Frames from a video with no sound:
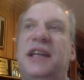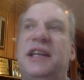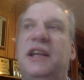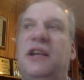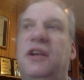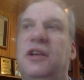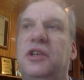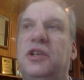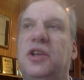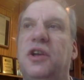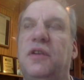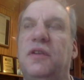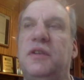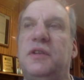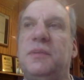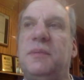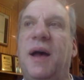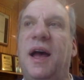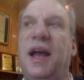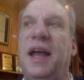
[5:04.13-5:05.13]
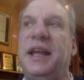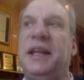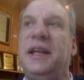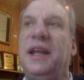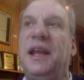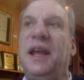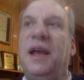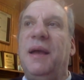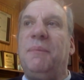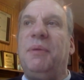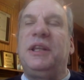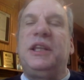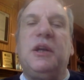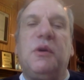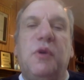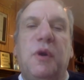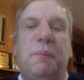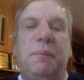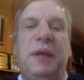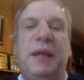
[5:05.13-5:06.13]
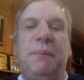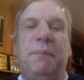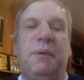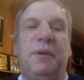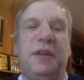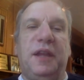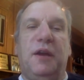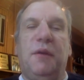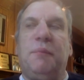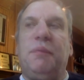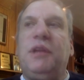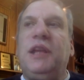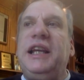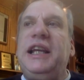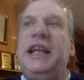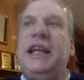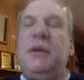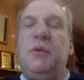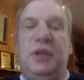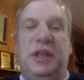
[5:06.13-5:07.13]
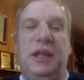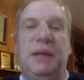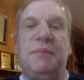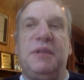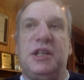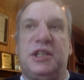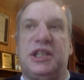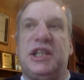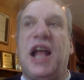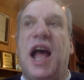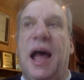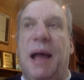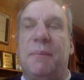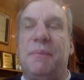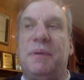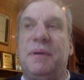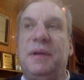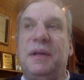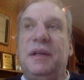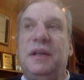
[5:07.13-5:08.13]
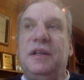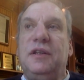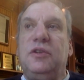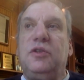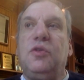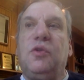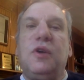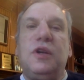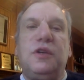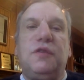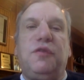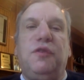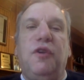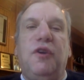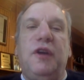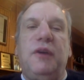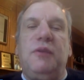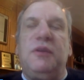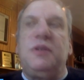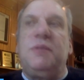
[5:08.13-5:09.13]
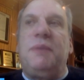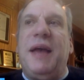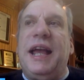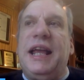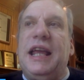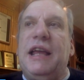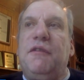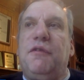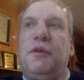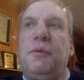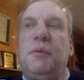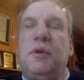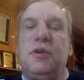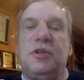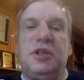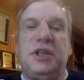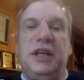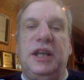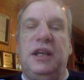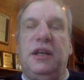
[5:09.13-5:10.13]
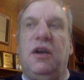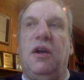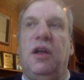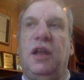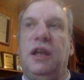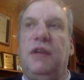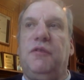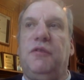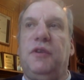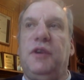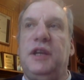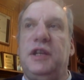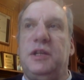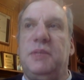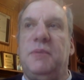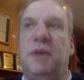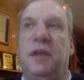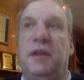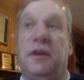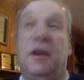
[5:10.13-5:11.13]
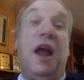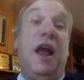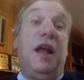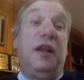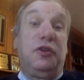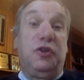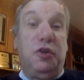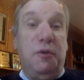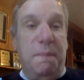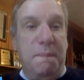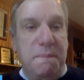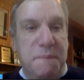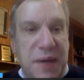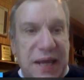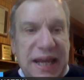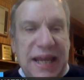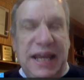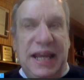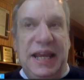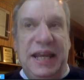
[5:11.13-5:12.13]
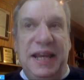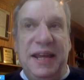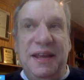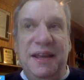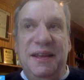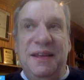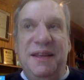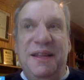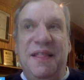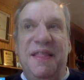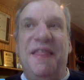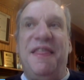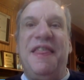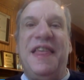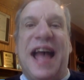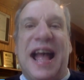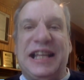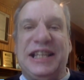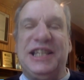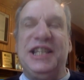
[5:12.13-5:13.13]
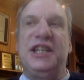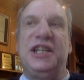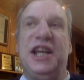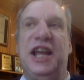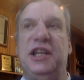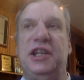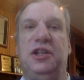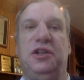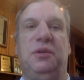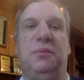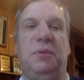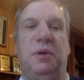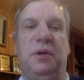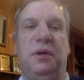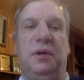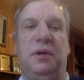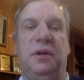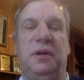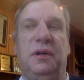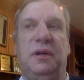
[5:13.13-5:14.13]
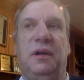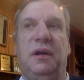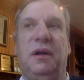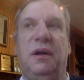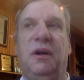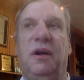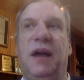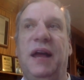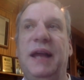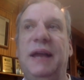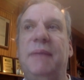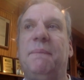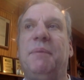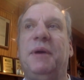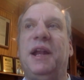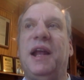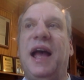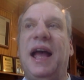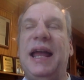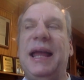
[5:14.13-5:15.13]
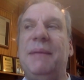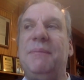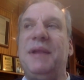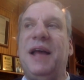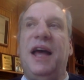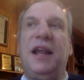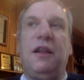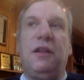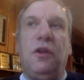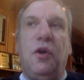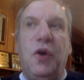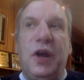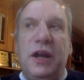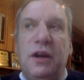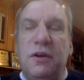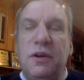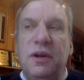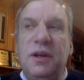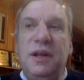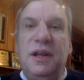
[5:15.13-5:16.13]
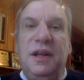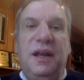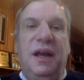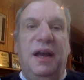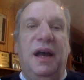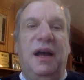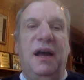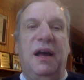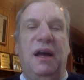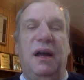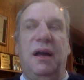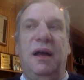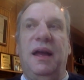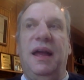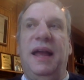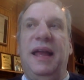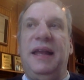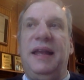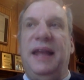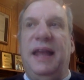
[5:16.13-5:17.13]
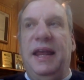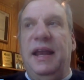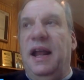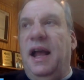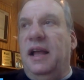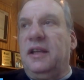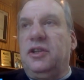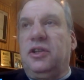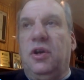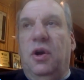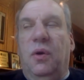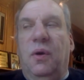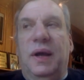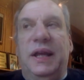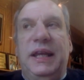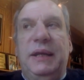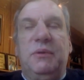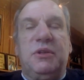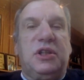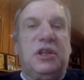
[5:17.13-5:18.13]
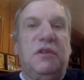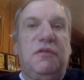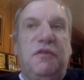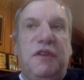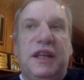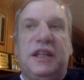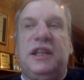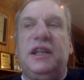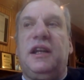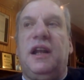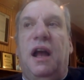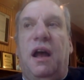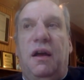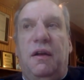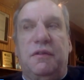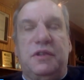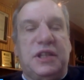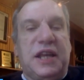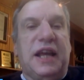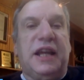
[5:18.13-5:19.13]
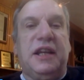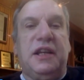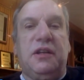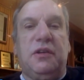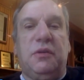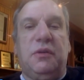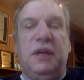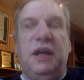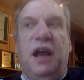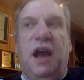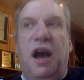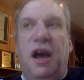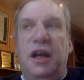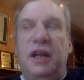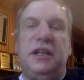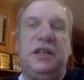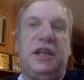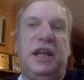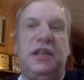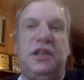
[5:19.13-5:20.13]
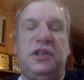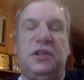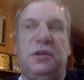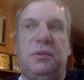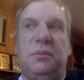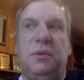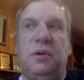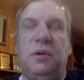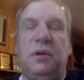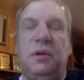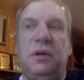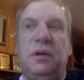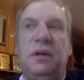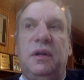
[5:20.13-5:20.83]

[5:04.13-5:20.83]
Derek Chauvin's mind, but there were people there mm-hmm. pleading mm-hmm. with him to stop. George Floyd was begging for mercy and calling for his mother. To me, that's intentional murder. Mm-hmm. All right, but I am not a mm-hmm. lawyer, uh, and and mm-hmm. so he was convicted of second degree unintentional murder.